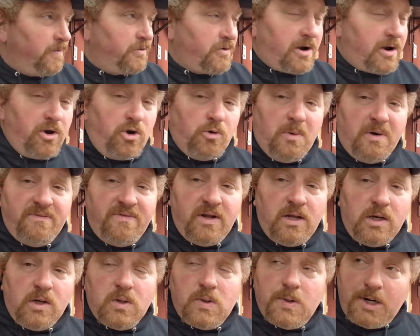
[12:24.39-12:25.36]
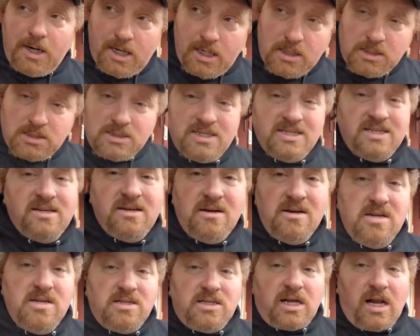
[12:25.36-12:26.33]
to do my video
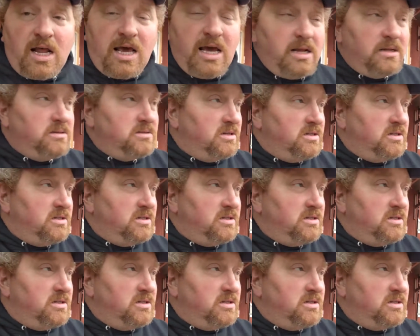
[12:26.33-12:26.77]
tonight.